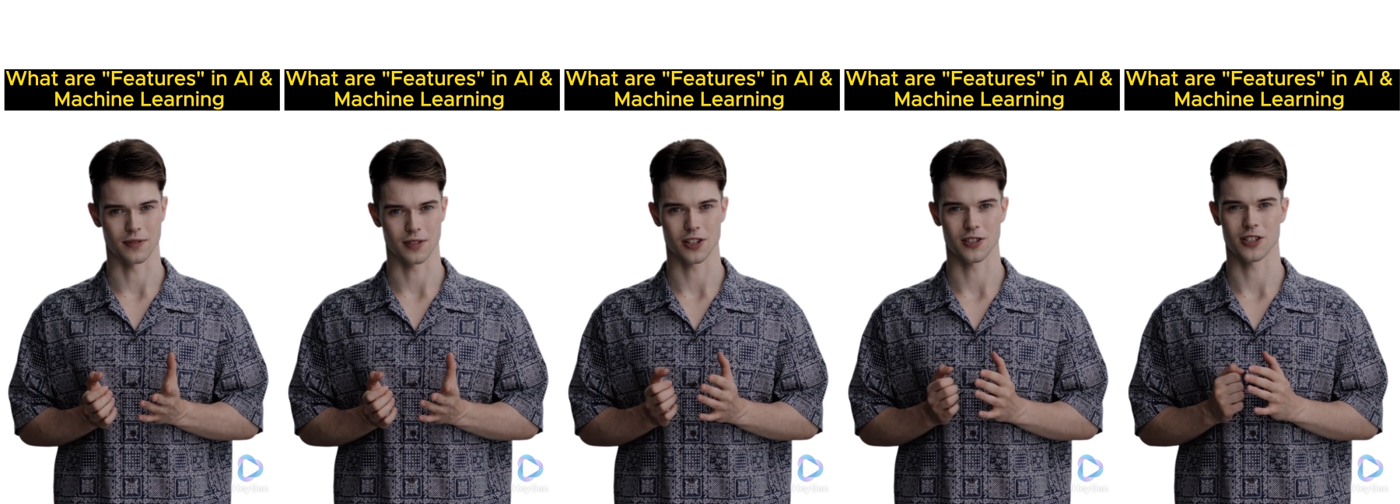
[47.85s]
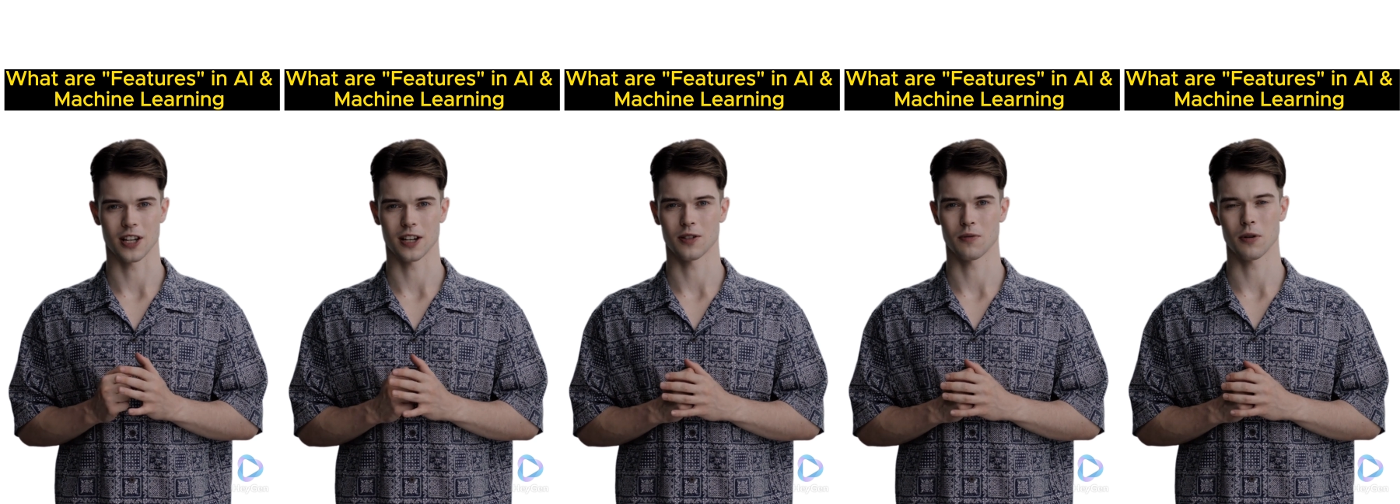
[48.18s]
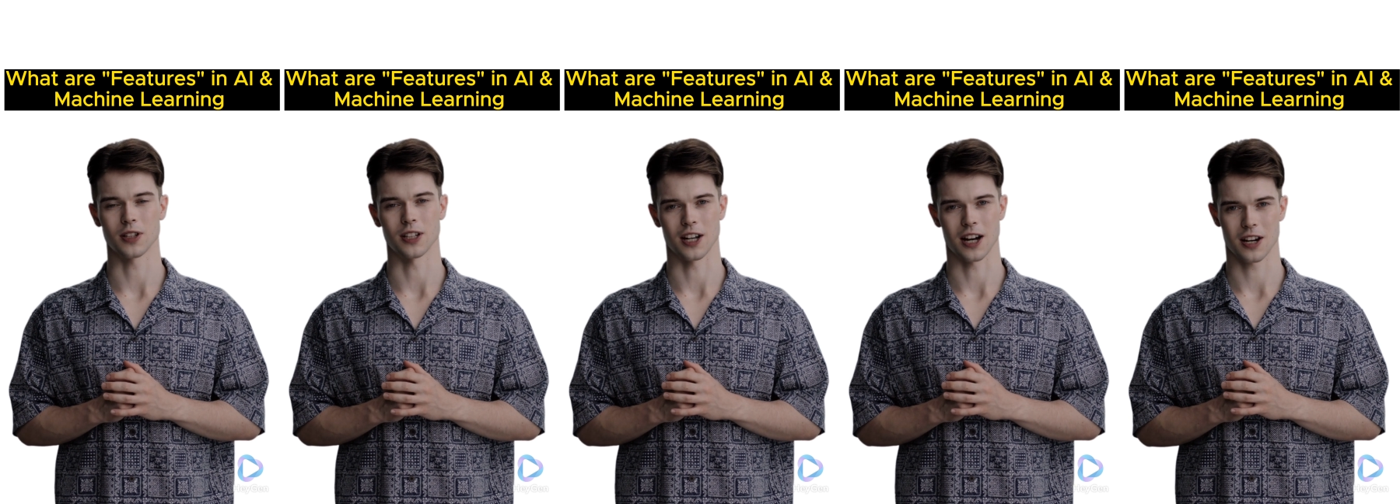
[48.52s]
In sentiment
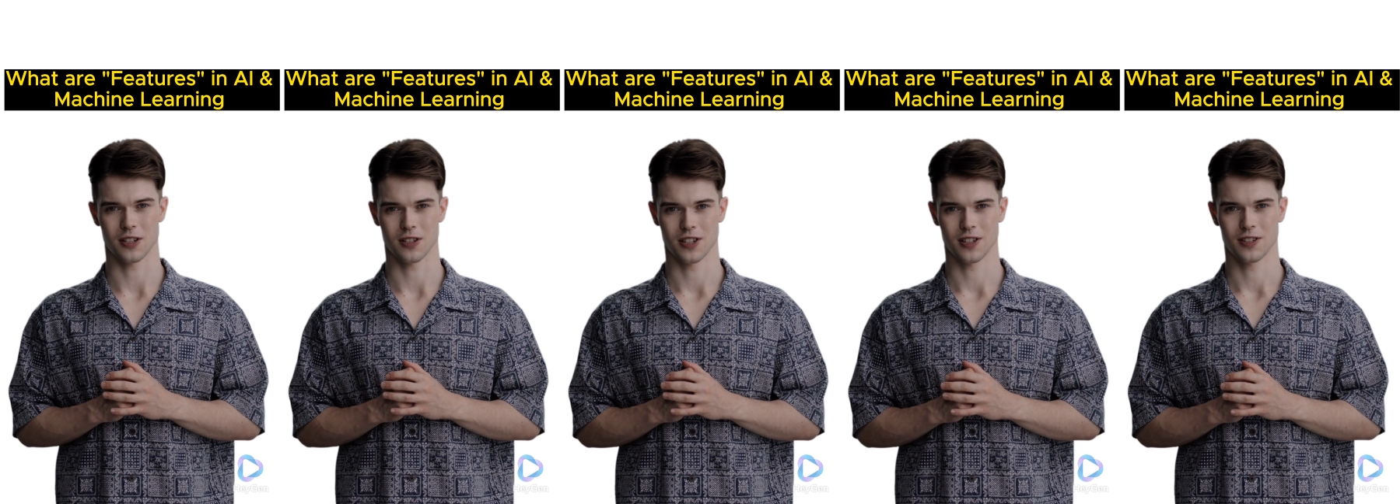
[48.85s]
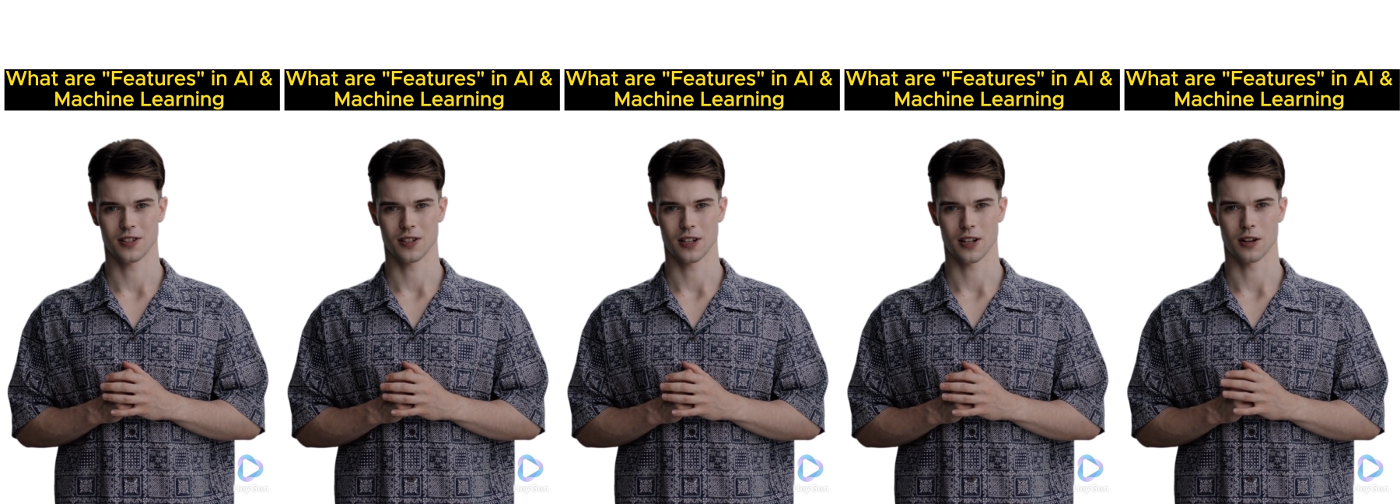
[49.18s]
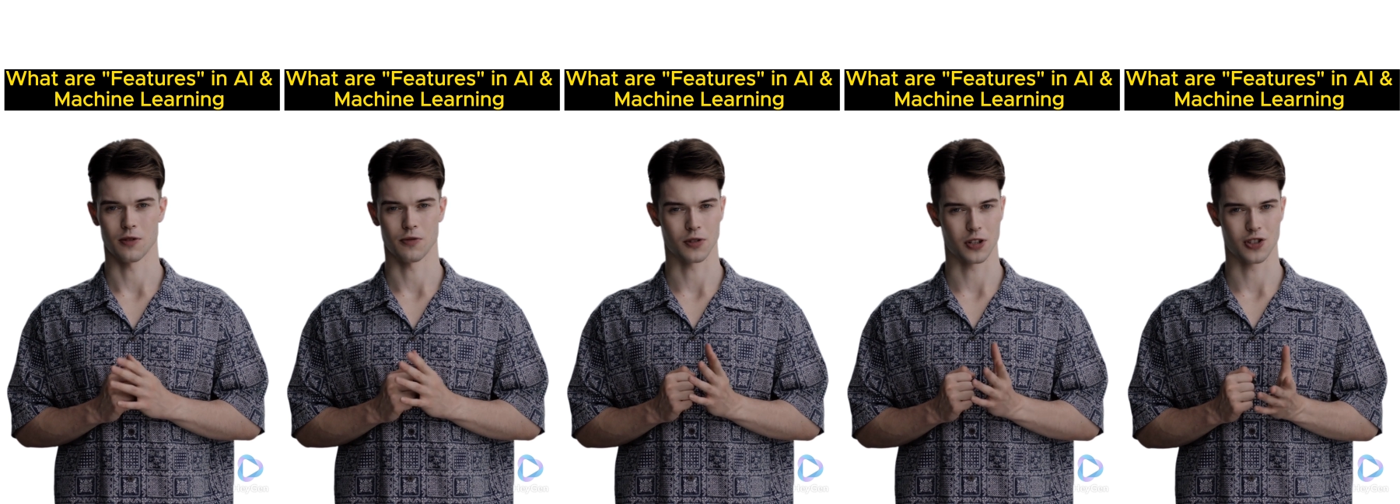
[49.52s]
analysis,
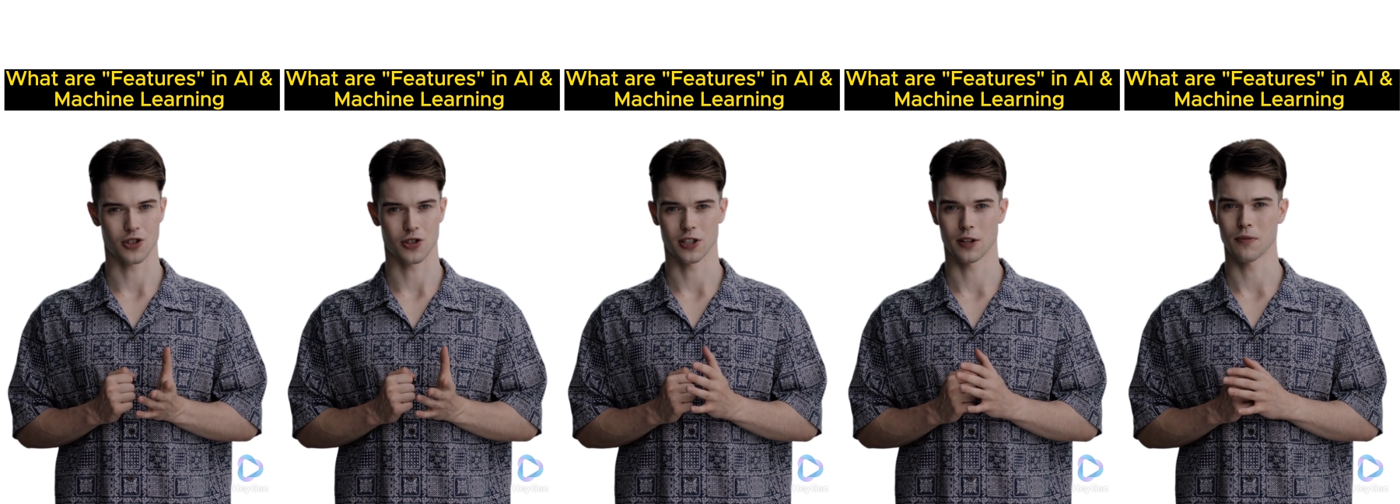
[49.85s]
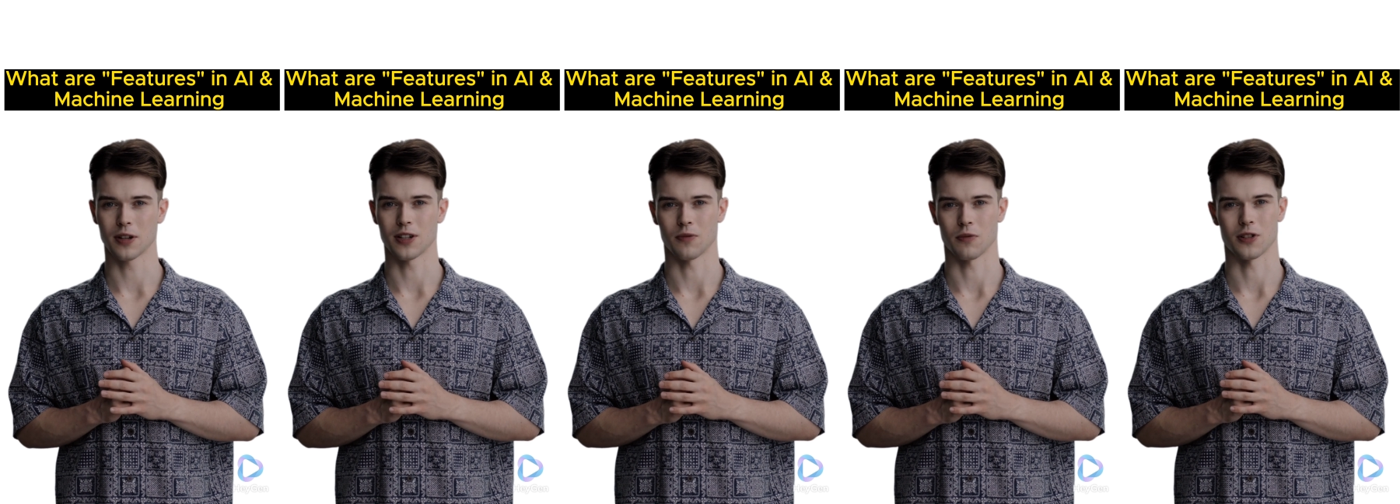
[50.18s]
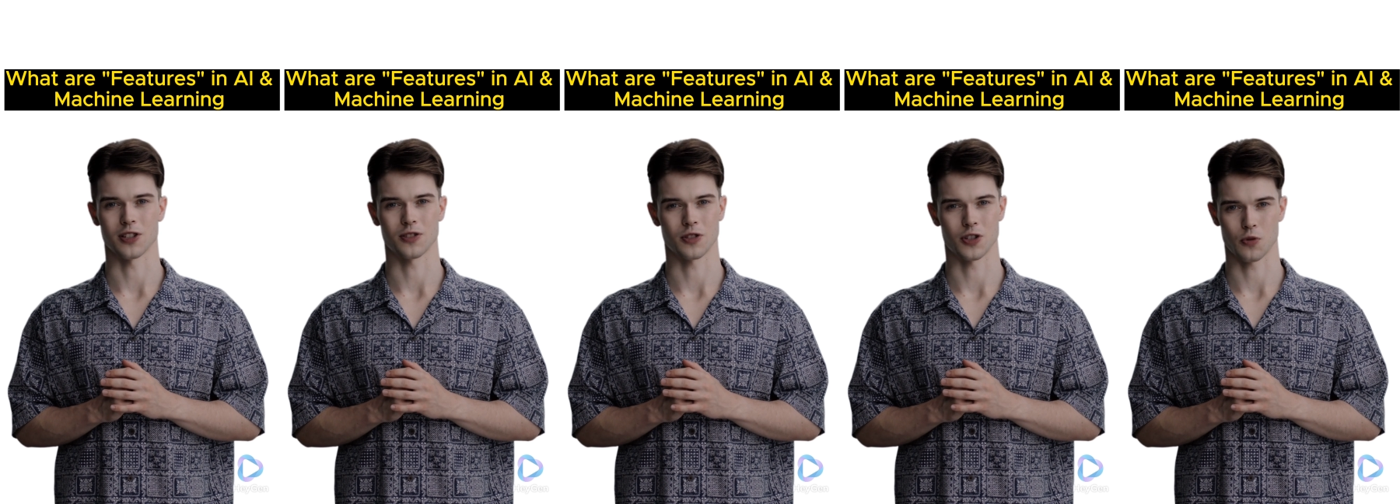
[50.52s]
features can be
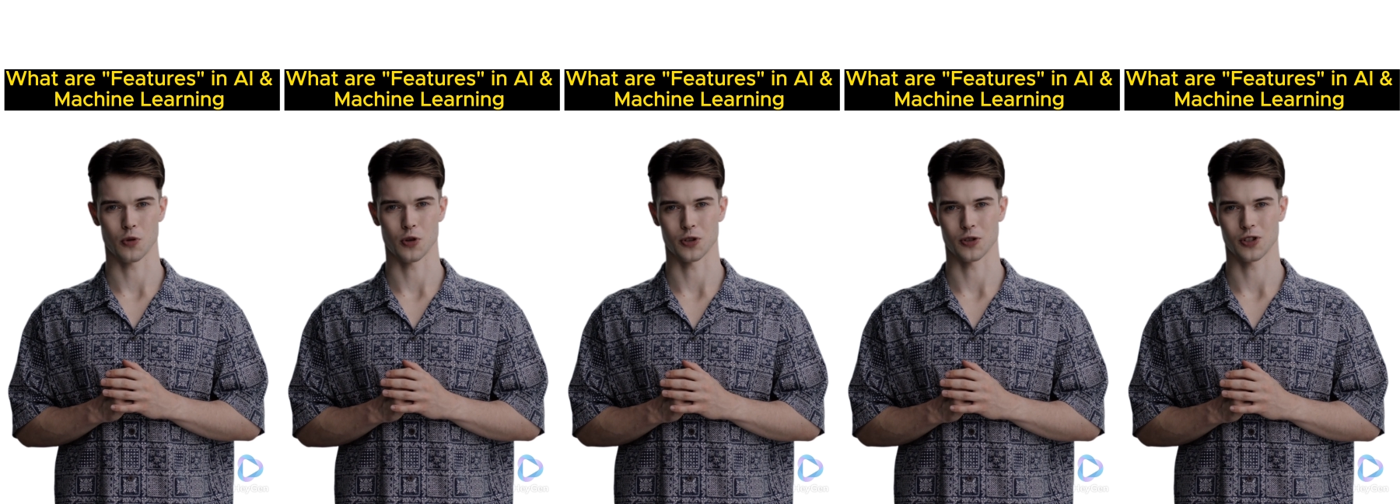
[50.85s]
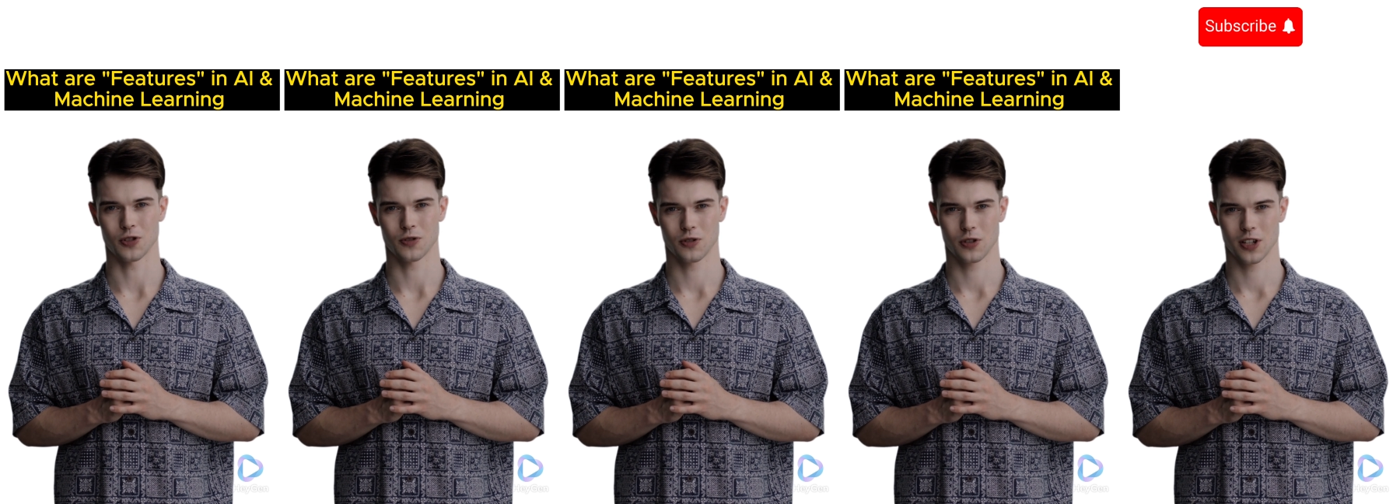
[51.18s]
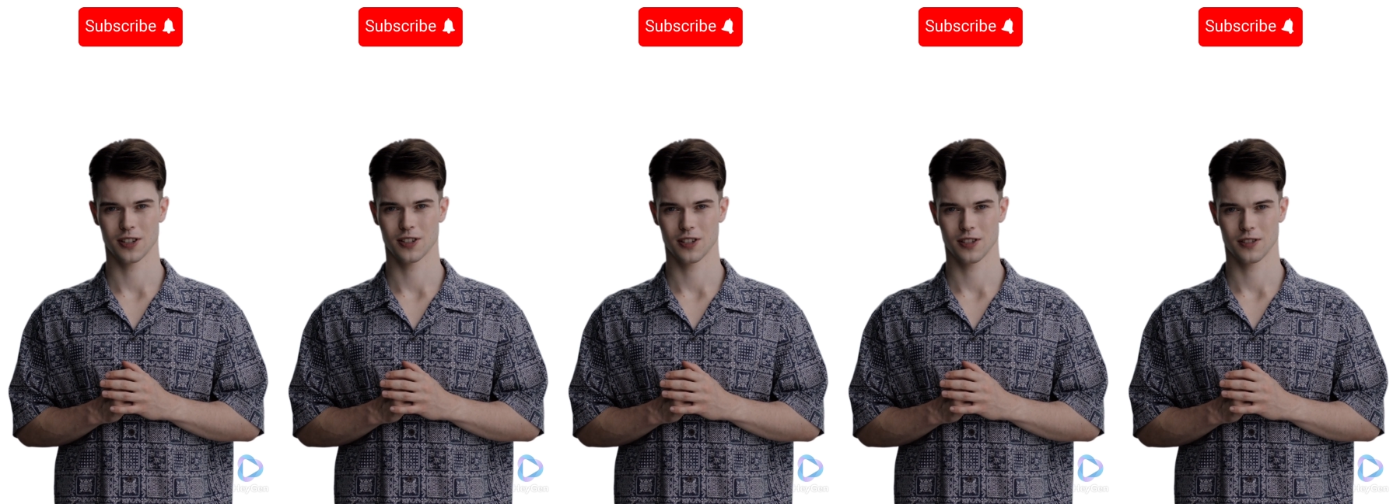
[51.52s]
specific words or
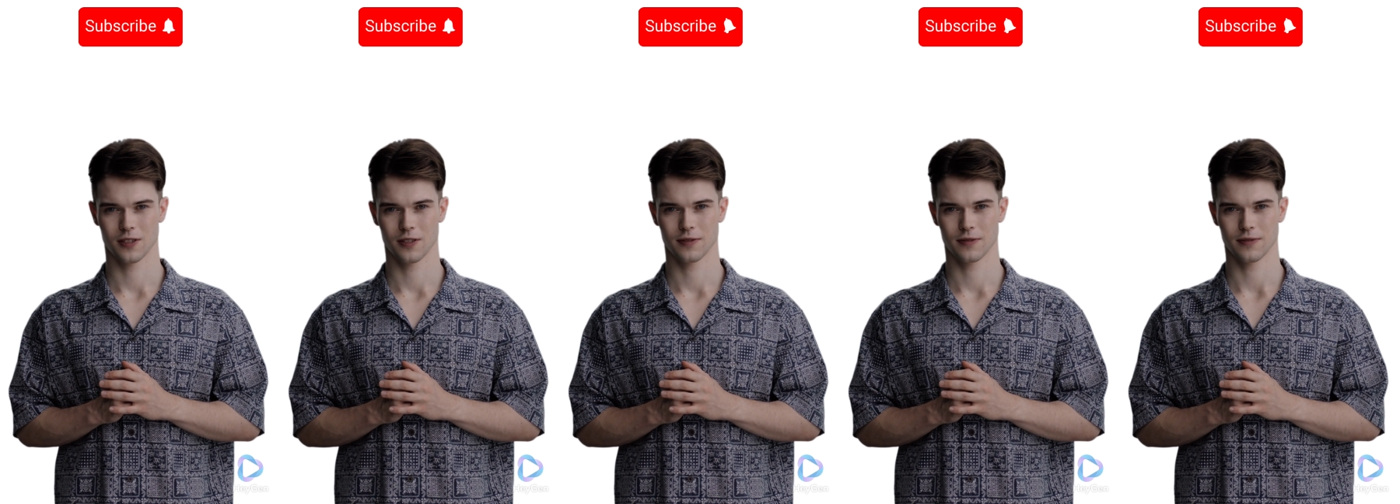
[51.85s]
phrases.